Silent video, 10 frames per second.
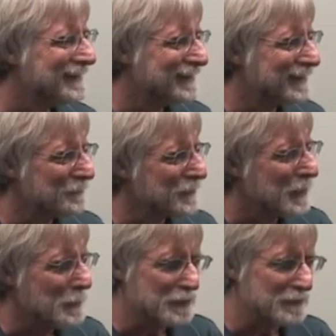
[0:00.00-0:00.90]
Uh,
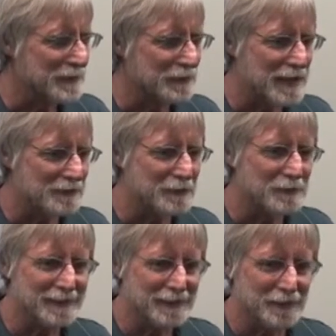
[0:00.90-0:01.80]
observing is actually
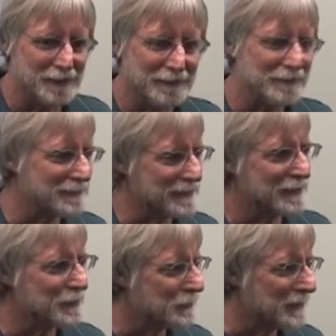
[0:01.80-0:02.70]
quite easy if
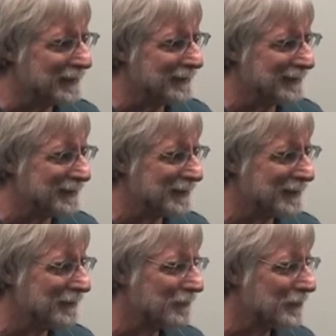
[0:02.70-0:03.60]
everything goes right
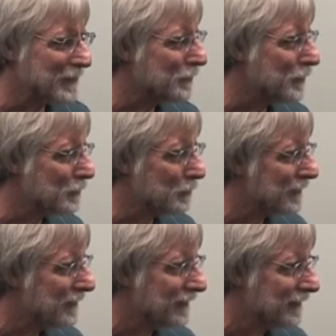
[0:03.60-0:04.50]
the telescope's
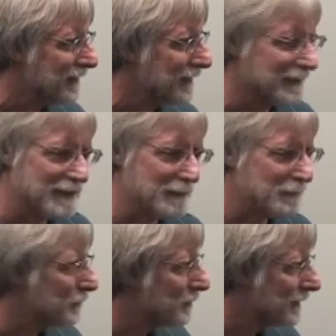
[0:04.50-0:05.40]
working, the
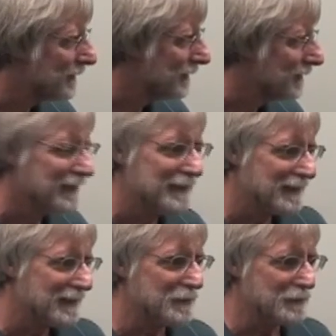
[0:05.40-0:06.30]
camera's working,
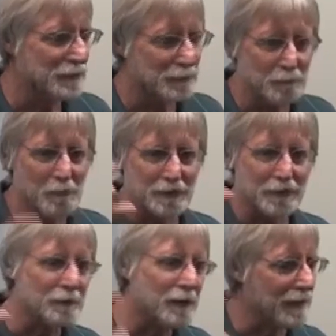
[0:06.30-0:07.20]
you just
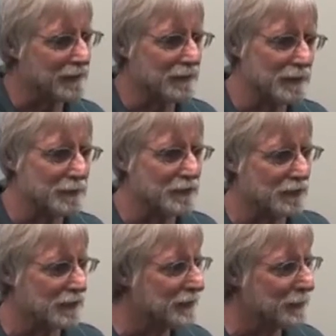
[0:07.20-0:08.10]
watch the quality of the
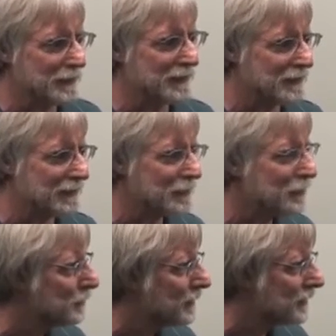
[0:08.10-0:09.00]
images that come in, you don't have
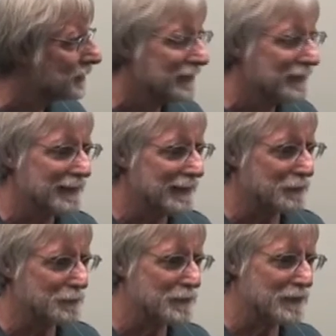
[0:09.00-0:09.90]
to do much.
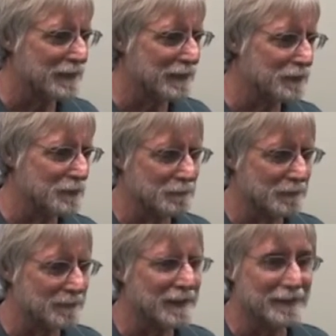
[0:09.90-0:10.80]
It's when things don't
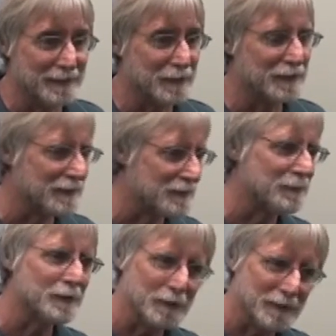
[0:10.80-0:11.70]
work right, it gets
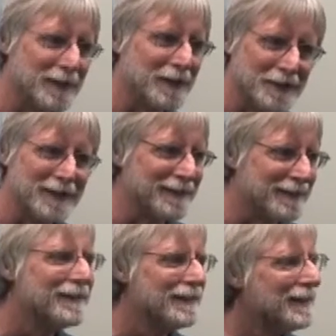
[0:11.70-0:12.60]
really exciting.
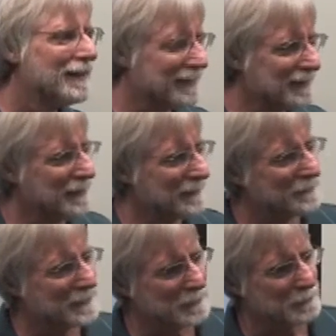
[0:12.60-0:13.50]
Um,
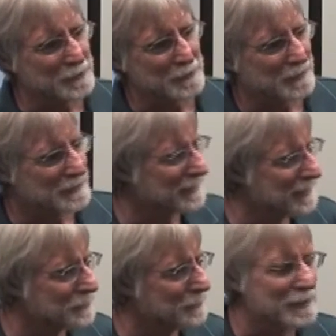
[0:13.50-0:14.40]
we could not watch the
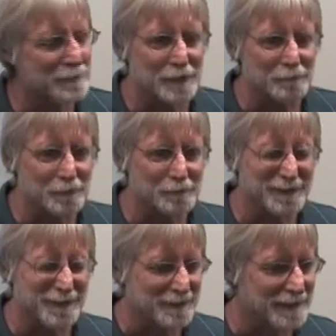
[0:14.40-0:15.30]
concert, but everything was
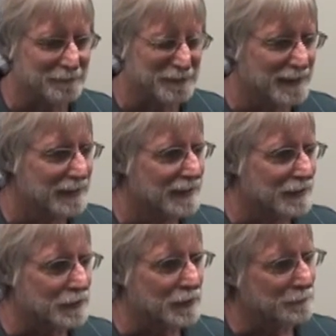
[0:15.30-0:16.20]
working.
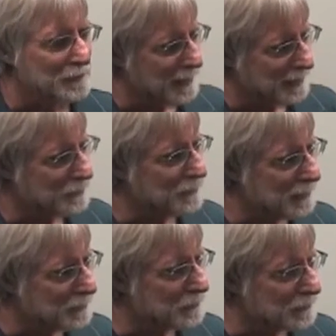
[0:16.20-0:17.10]
So I guess the
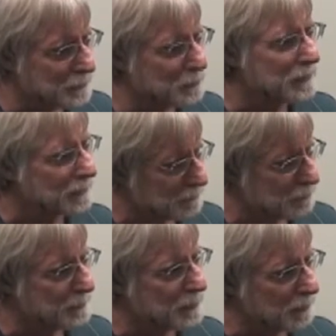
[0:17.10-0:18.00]
answer is we can
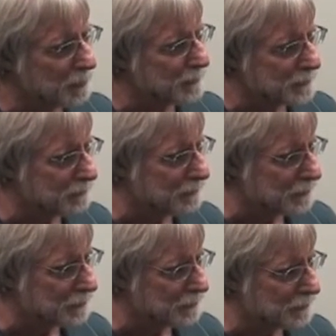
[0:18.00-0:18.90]
contribute a little bit to
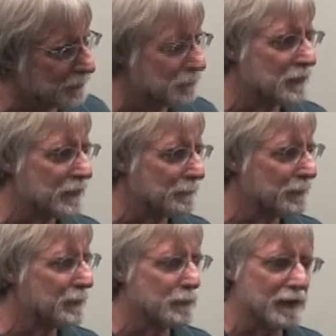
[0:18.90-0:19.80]
research with
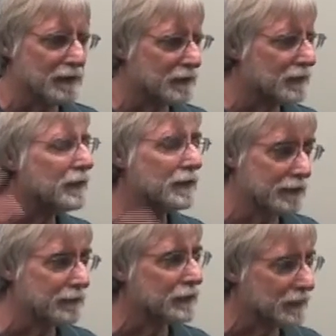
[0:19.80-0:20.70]
it, but mainly it's a
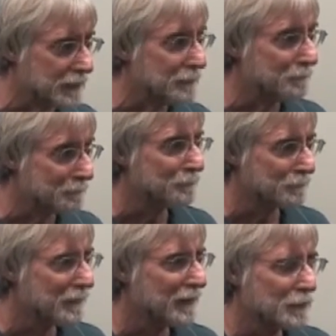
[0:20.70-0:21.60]
teaching facility.
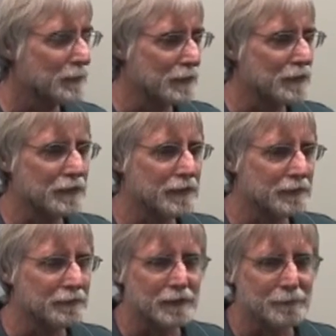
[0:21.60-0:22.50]
That's what it's
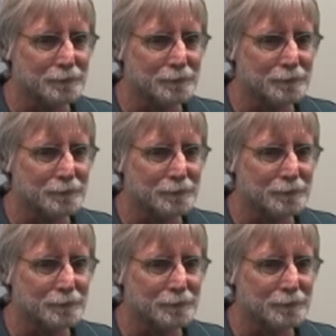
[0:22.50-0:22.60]
intended for.